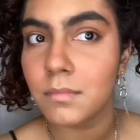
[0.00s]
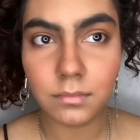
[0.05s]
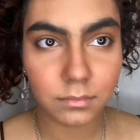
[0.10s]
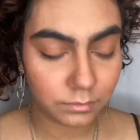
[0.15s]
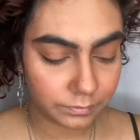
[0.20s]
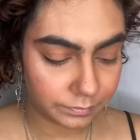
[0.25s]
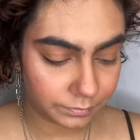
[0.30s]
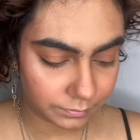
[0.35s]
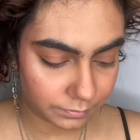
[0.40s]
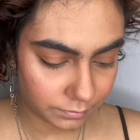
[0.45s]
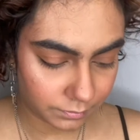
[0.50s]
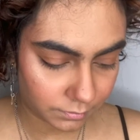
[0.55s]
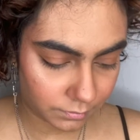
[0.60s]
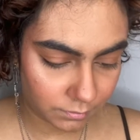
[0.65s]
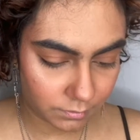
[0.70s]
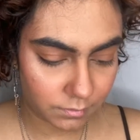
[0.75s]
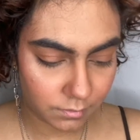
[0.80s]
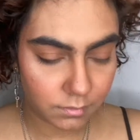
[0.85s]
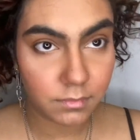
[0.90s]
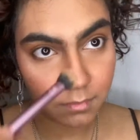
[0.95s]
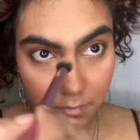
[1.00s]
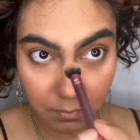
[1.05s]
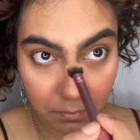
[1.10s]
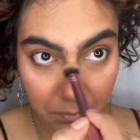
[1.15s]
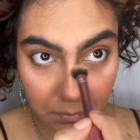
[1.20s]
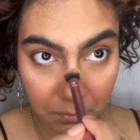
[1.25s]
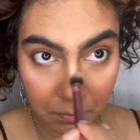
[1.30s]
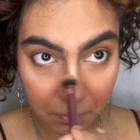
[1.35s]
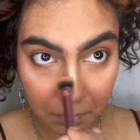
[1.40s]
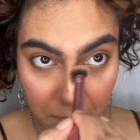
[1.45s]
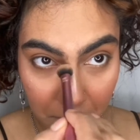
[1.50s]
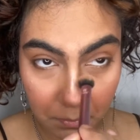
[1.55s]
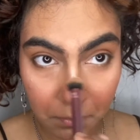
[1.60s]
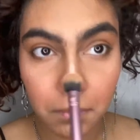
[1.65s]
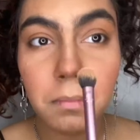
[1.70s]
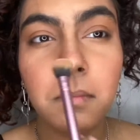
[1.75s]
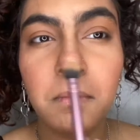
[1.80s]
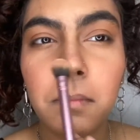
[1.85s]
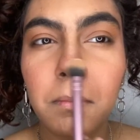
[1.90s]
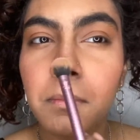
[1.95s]
brush that you put on your powder
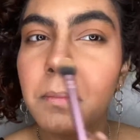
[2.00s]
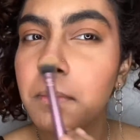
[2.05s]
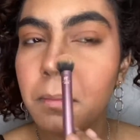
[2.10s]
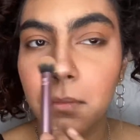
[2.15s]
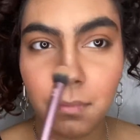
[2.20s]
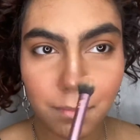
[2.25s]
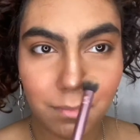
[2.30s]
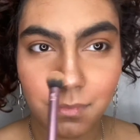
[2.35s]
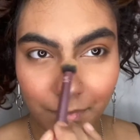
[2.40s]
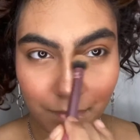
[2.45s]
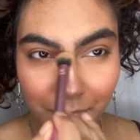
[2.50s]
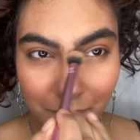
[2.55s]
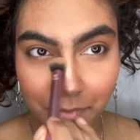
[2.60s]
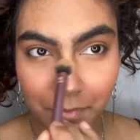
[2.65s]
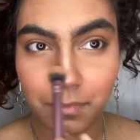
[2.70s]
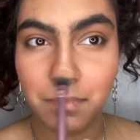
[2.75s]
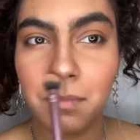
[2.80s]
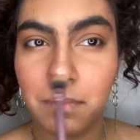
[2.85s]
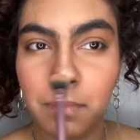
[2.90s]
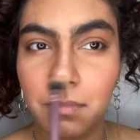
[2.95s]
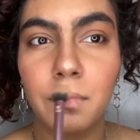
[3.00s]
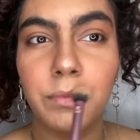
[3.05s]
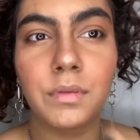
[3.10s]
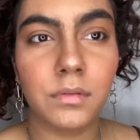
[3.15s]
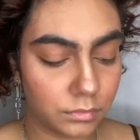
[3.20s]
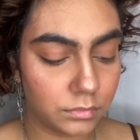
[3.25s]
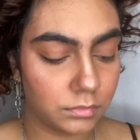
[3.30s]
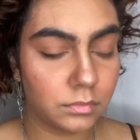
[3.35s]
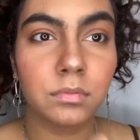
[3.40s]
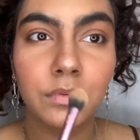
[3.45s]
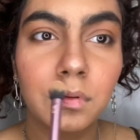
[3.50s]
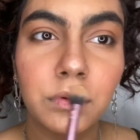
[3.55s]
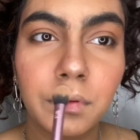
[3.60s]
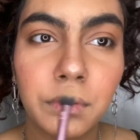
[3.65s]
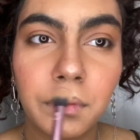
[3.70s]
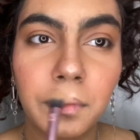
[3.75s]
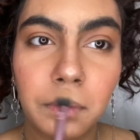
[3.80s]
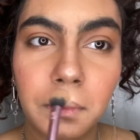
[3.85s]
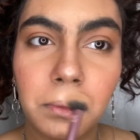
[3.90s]
with and go over and tone it down.